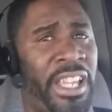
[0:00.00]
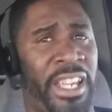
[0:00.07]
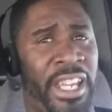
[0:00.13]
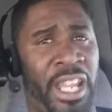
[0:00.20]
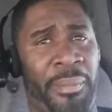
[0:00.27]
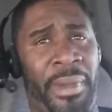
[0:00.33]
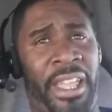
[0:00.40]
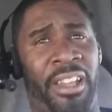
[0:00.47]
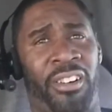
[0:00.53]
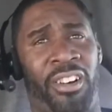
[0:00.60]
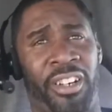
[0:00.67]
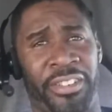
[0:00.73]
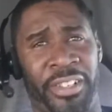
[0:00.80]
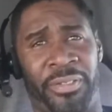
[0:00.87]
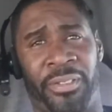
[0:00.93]
and they may
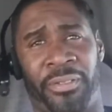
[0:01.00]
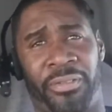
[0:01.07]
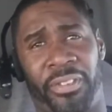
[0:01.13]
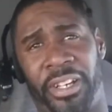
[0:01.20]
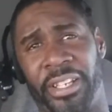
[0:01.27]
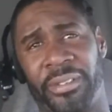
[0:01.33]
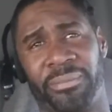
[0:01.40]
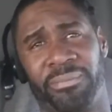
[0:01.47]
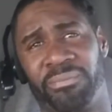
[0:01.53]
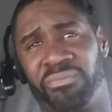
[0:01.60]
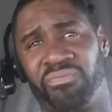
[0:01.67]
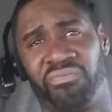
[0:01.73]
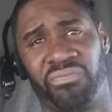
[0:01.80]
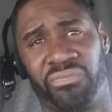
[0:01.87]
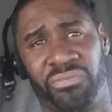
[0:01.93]
haul a different freight.
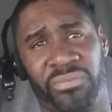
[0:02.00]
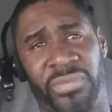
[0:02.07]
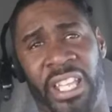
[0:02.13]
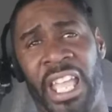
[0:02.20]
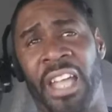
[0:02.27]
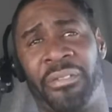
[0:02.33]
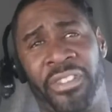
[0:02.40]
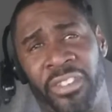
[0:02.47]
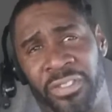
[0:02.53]
They have